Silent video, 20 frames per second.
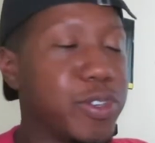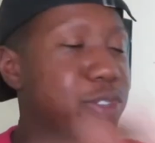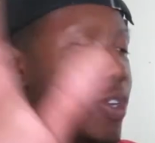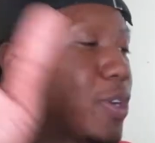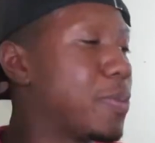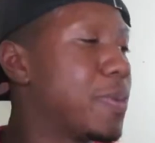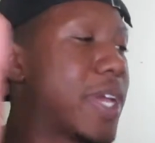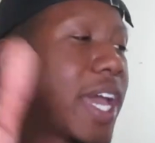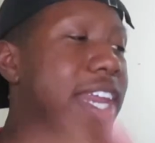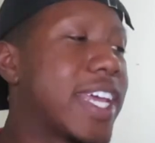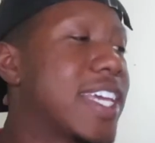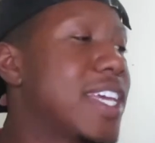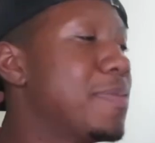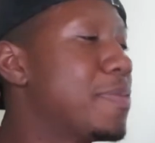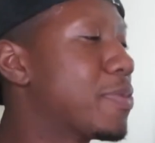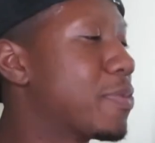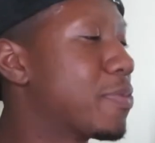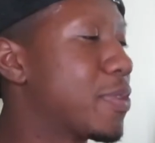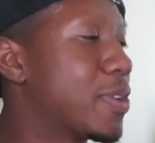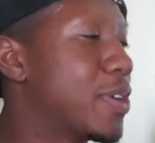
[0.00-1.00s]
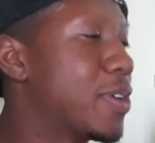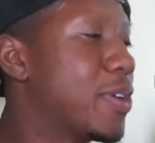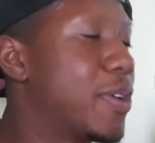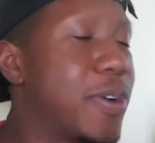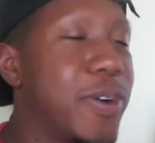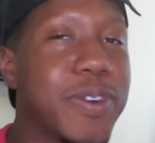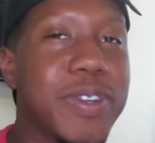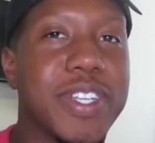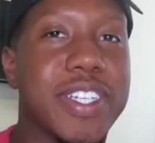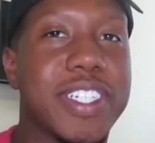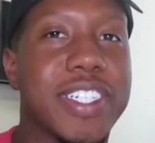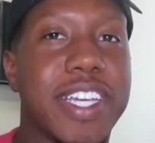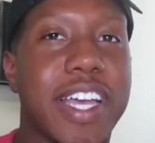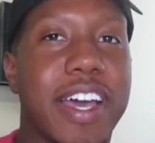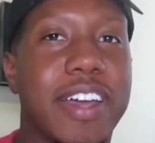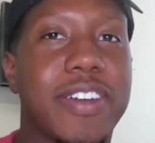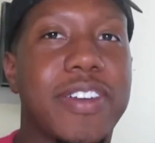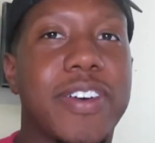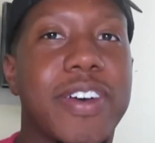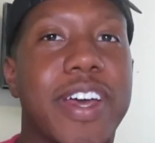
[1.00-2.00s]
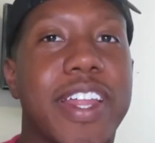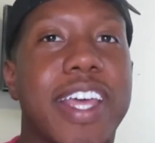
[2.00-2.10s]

You know we gotta keep it real on this channel.